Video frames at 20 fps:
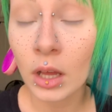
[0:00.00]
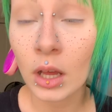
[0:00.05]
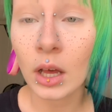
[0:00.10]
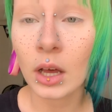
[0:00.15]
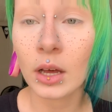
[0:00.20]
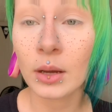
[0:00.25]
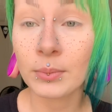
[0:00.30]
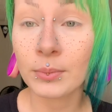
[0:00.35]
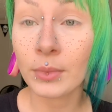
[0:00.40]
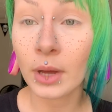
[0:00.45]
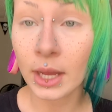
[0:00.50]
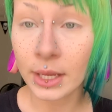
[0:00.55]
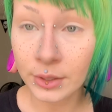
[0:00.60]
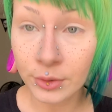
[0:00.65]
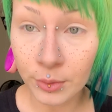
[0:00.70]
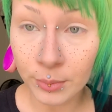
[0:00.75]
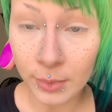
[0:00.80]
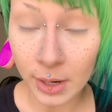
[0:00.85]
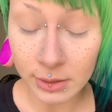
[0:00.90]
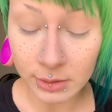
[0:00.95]
I
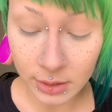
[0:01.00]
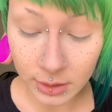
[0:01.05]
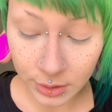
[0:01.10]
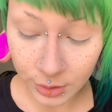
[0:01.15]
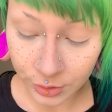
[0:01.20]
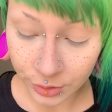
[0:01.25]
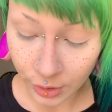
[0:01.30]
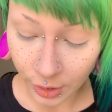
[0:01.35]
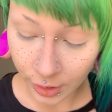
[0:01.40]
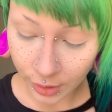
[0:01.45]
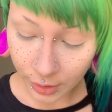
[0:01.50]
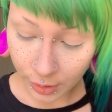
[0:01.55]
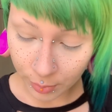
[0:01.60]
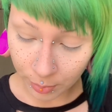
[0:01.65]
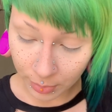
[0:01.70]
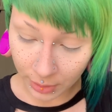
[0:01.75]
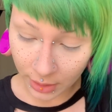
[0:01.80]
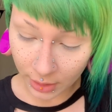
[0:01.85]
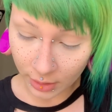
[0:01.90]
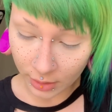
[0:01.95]
don't mind that they're dark
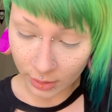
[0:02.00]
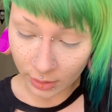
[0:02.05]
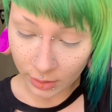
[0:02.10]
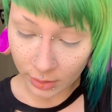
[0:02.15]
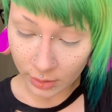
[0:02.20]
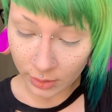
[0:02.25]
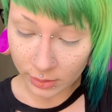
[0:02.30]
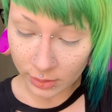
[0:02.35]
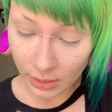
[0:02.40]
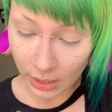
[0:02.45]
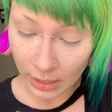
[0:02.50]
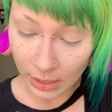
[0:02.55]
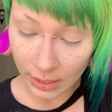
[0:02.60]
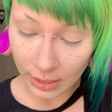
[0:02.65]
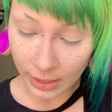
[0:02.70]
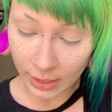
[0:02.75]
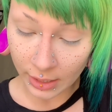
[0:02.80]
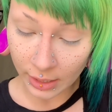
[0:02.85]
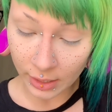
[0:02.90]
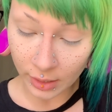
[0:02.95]
because
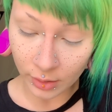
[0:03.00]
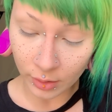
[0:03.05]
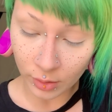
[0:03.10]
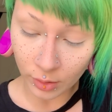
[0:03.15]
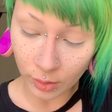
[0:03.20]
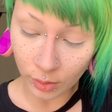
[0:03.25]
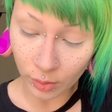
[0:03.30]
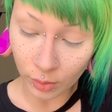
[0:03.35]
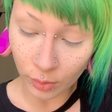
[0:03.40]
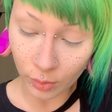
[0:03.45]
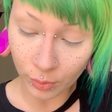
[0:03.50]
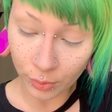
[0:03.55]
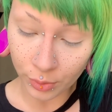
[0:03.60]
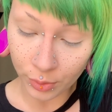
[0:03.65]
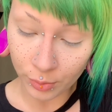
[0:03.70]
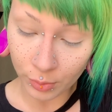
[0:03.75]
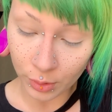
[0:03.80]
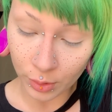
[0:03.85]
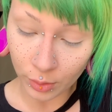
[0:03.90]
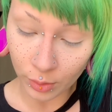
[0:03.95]
I go
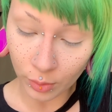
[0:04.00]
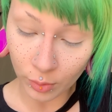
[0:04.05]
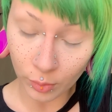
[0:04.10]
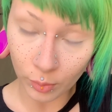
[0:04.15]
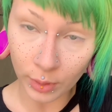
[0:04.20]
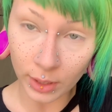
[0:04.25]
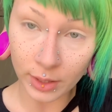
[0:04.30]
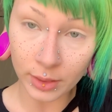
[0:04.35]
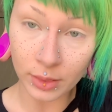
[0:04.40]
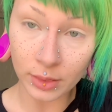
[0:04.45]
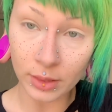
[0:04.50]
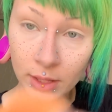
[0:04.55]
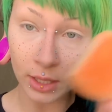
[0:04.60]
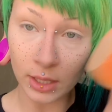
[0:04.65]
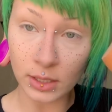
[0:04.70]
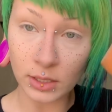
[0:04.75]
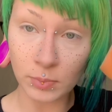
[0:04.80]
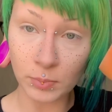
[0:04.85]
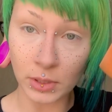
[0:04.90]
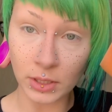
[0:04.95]
through with
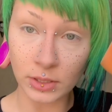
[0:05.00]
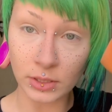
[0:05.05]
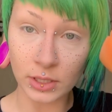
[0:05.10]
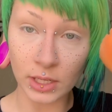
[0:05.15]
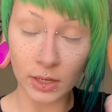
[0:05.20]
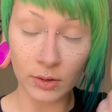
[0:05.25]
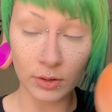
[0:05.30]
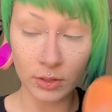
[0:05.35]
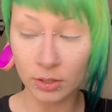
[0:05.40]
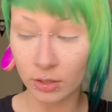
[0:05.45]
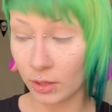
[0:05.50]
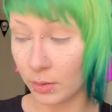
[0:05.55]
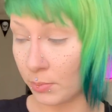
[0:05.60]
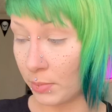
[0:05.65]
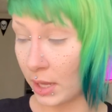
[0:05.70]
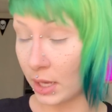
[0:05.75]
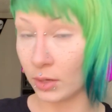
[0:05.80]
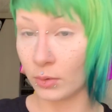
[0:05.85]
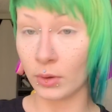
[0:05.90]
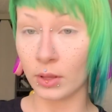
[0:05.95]
the sponge I originally
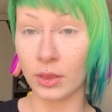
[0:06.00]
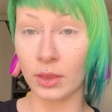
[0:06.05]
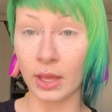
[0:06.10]
baked with.